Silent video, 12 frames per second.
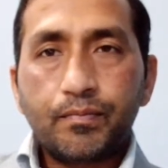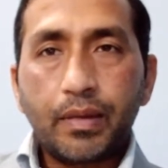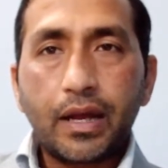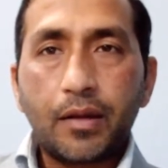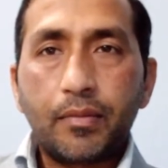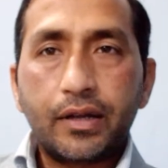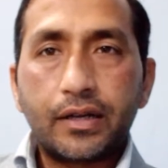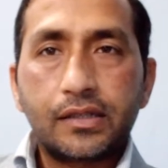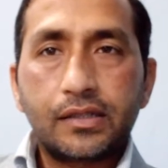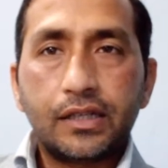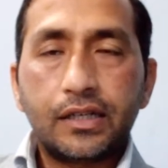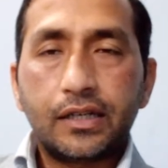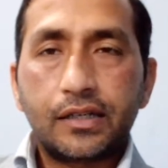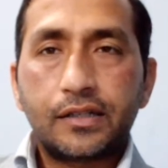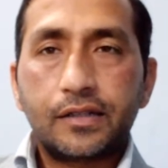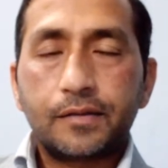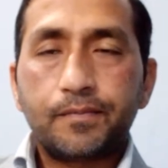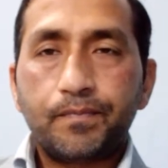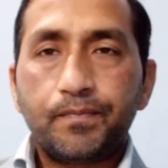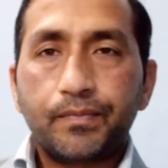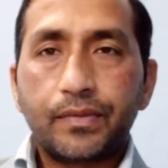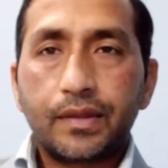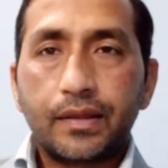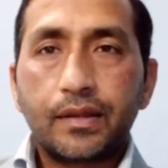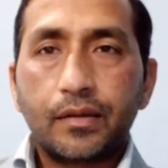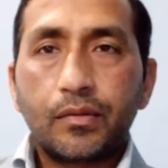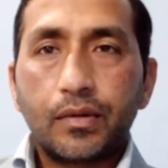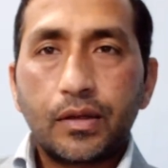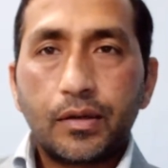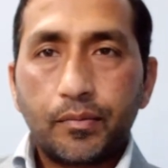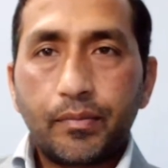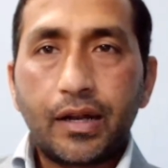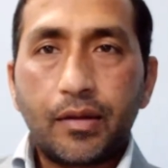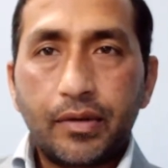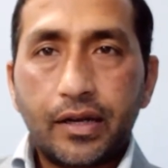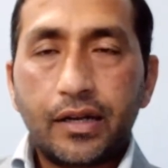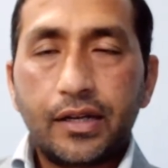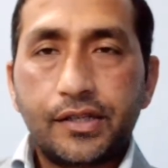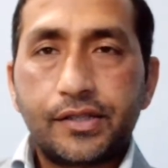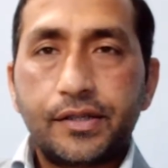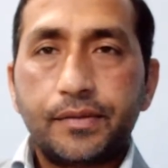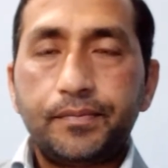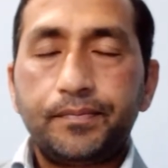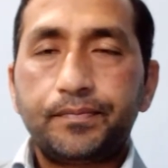parameters in its parameter list